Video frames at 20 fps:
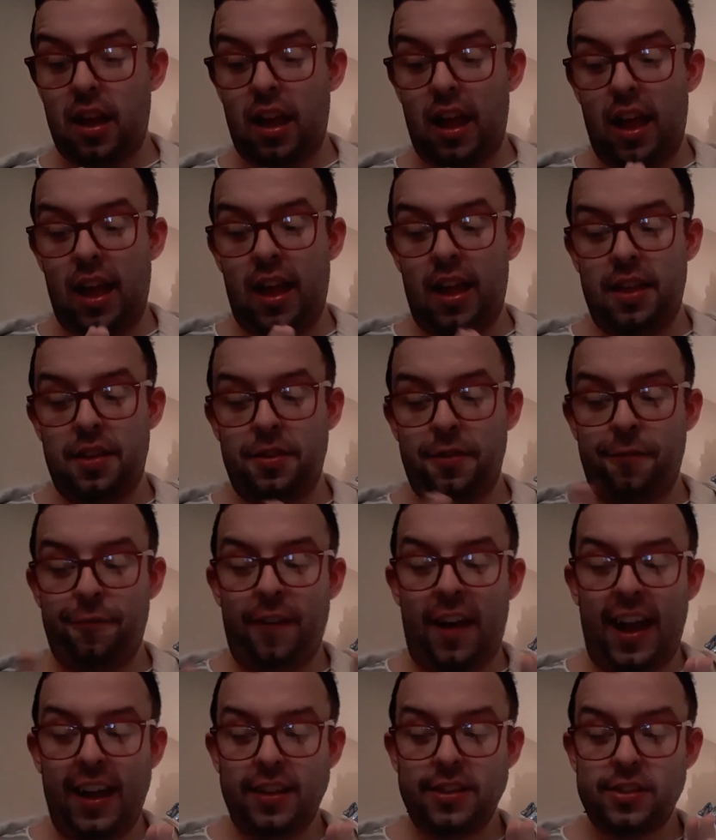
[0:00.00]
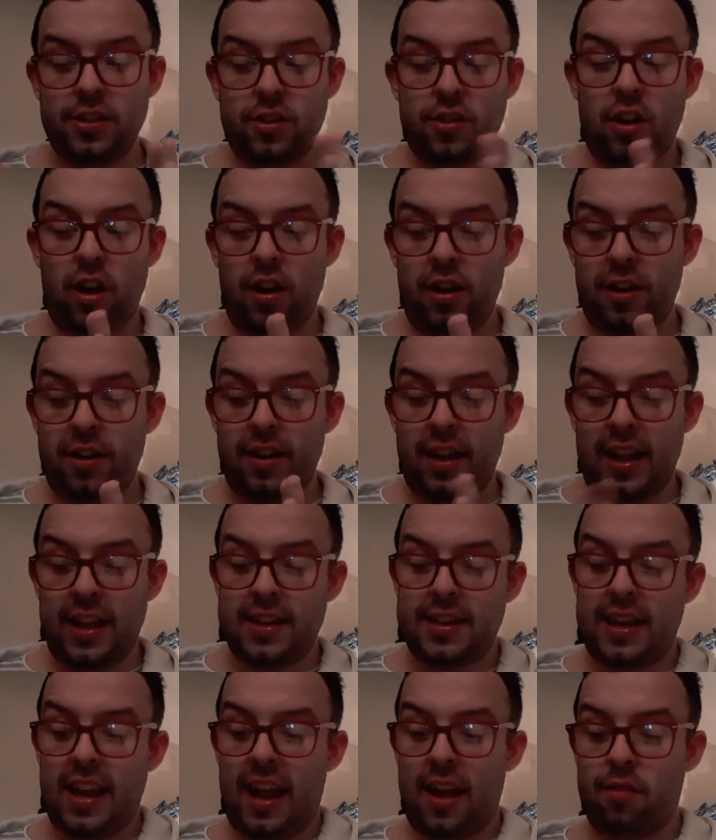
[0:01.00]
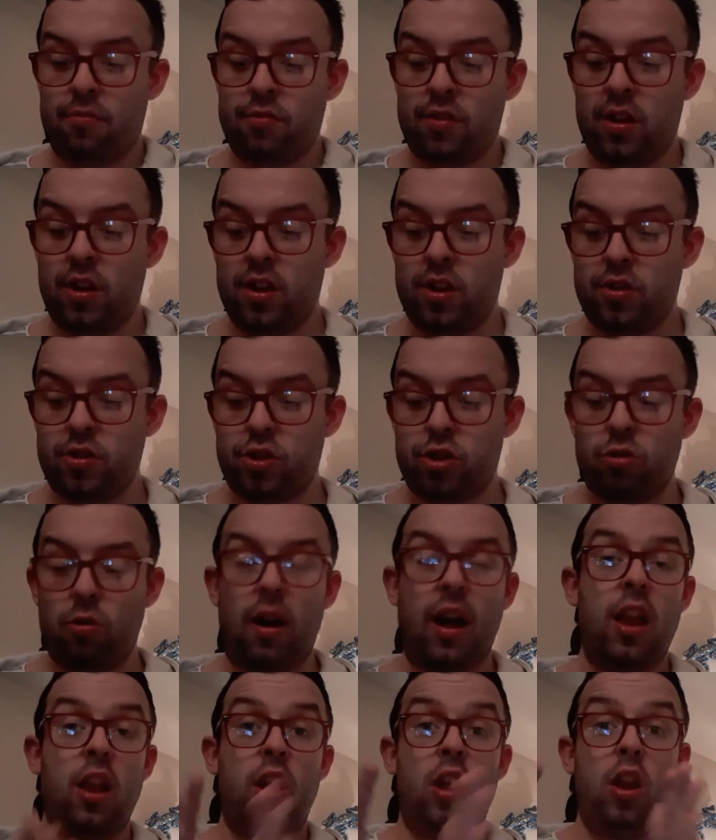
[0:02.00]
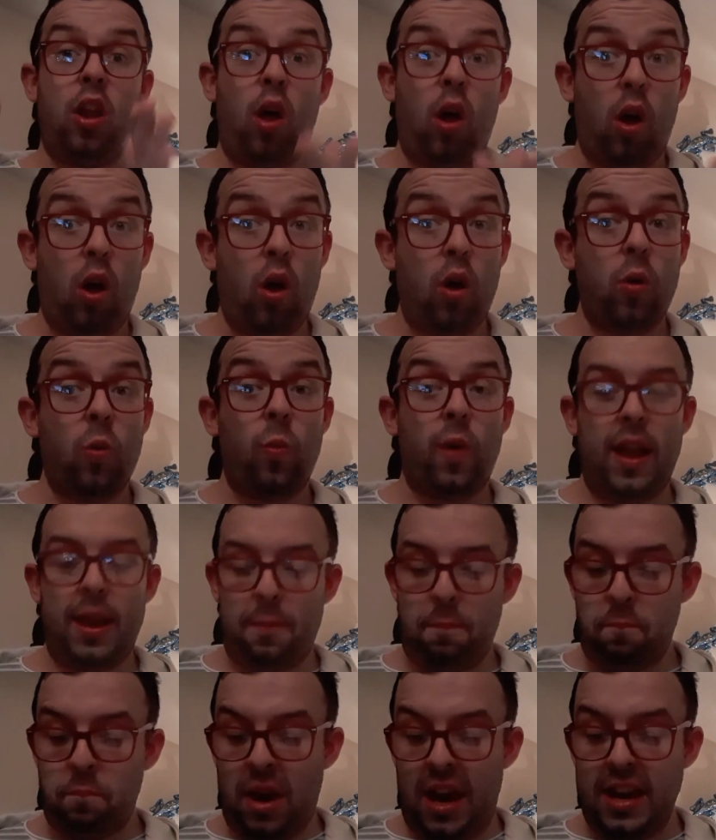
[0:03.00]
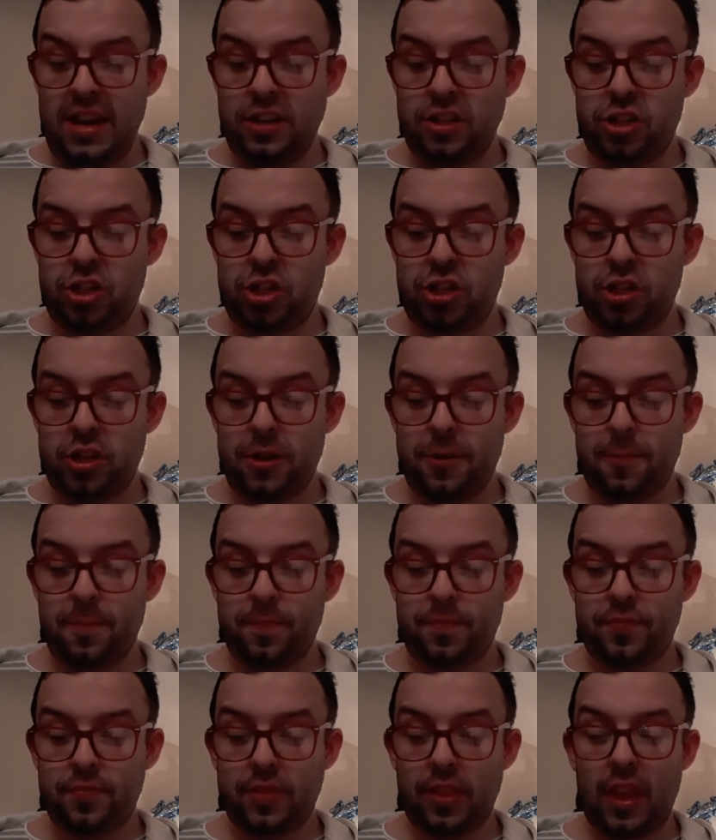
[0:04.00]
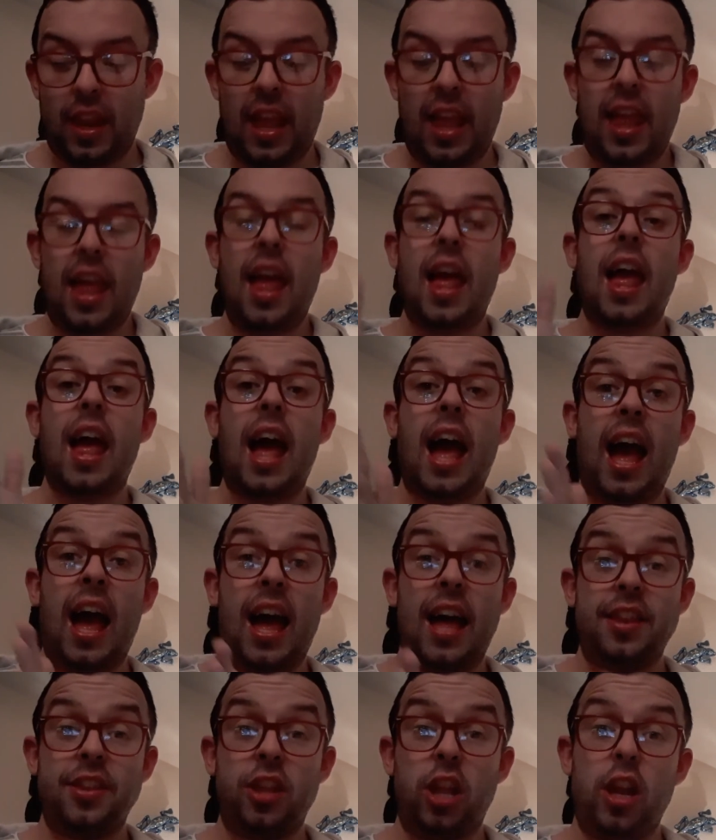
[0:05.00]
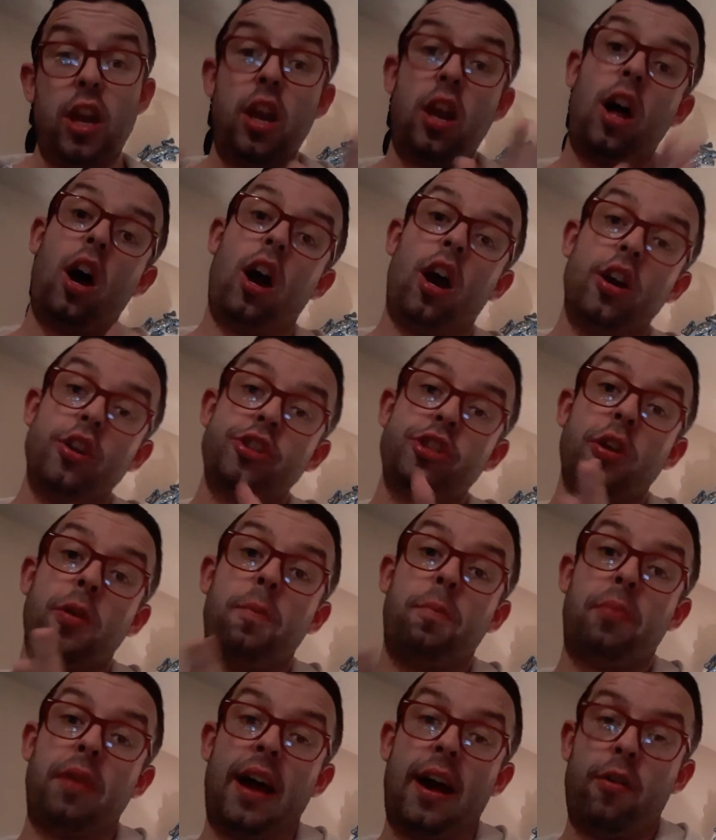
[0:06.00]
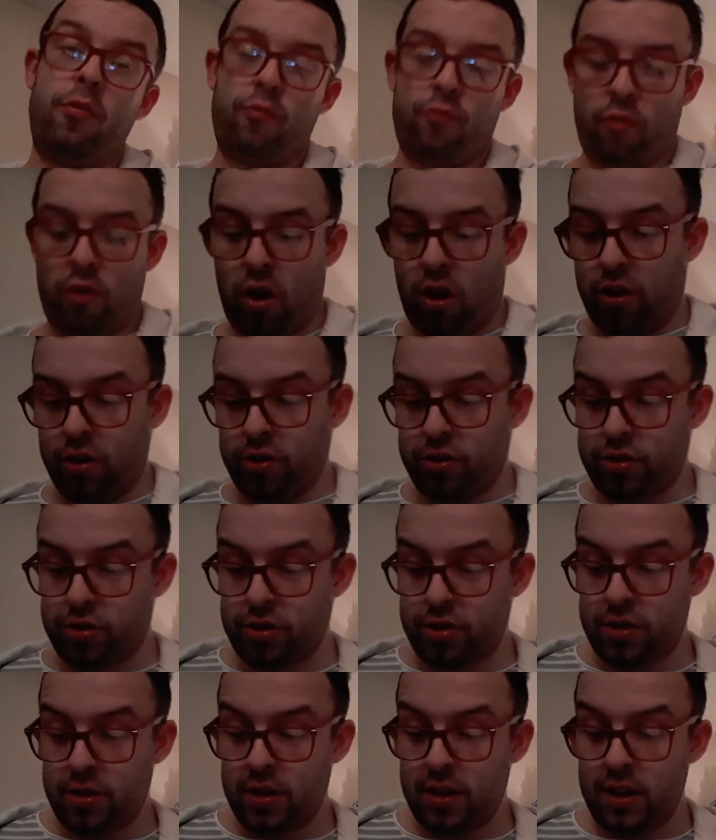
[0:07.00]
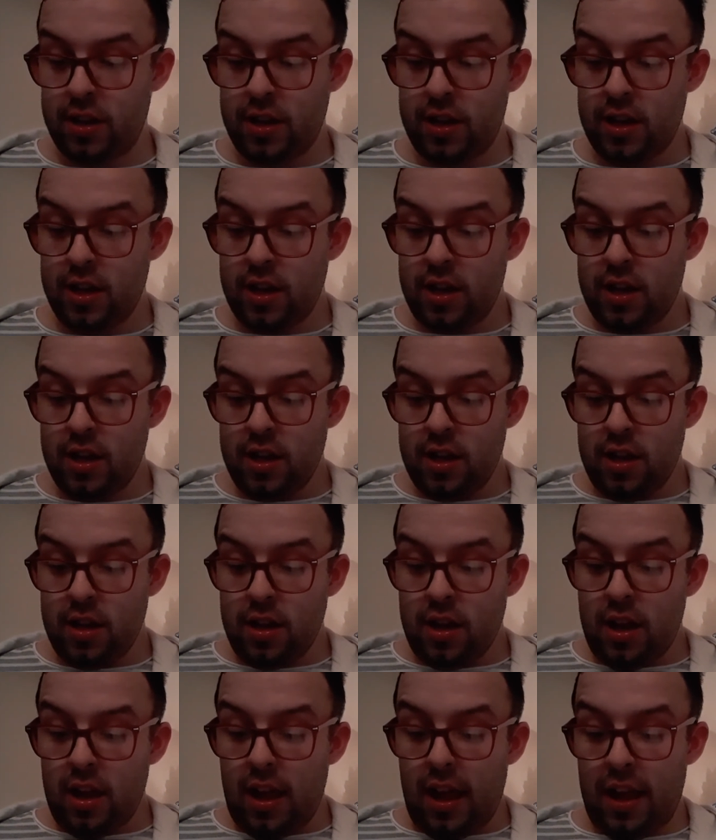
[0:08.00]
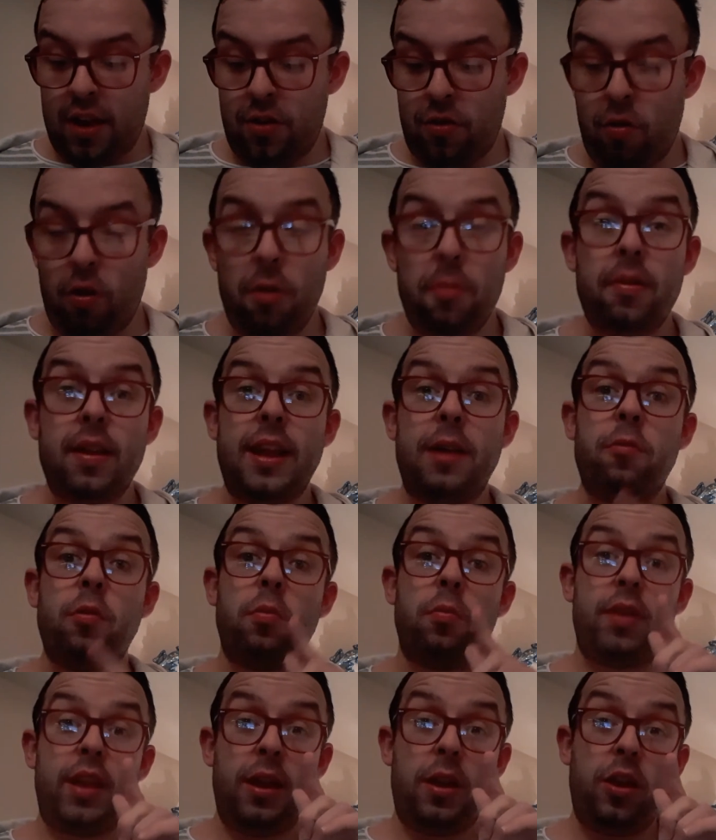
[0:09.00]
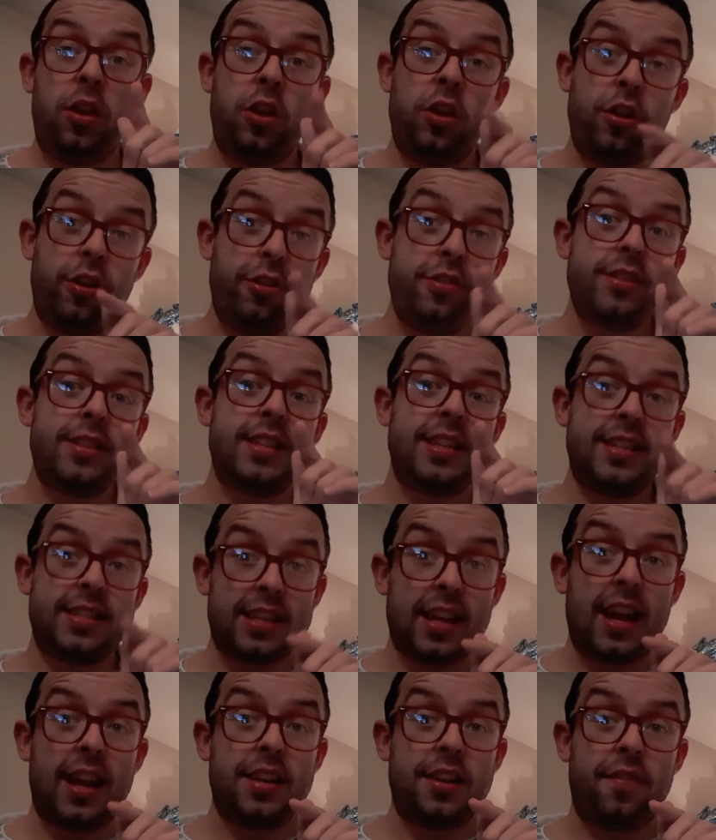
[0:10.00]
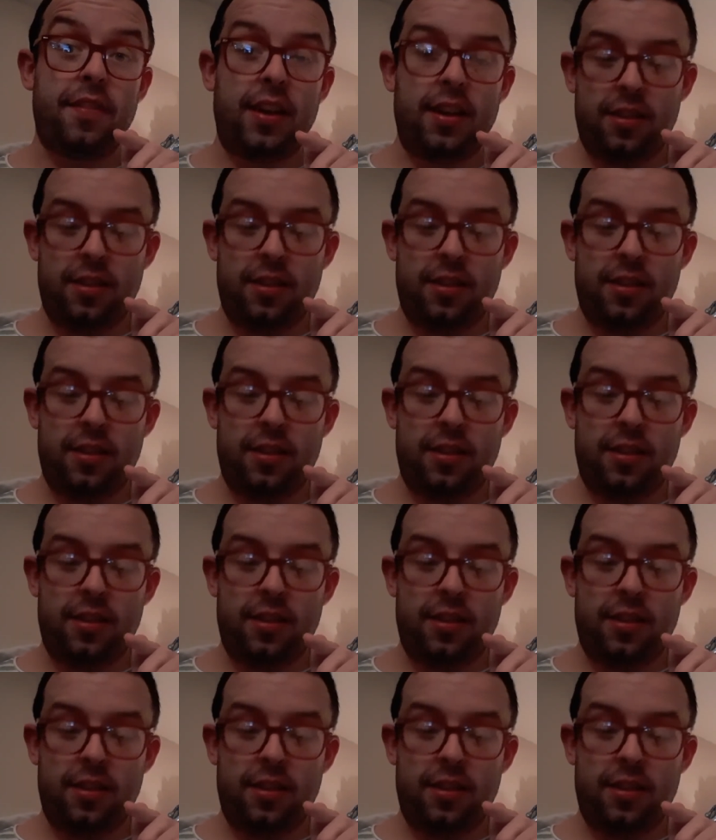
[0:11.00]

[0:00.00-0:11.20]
and fact, colour and noun. So a long white beach and the large brown rocks. And normally when we use these kind of